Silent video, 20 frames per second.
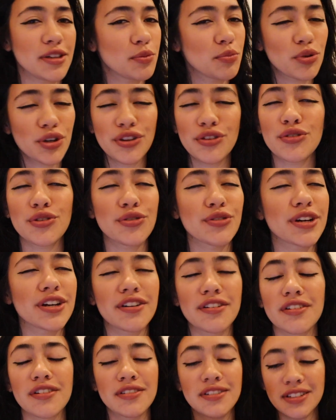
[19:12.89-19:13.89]
through it,
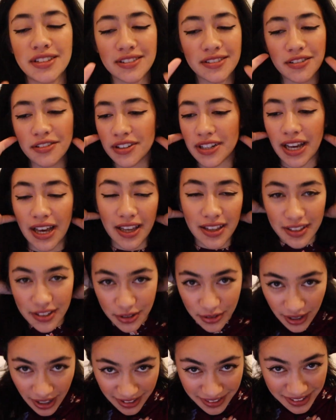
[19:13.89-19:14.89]
girl or guy.
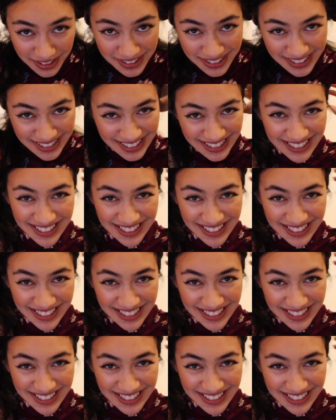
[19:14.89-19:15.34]
You got this.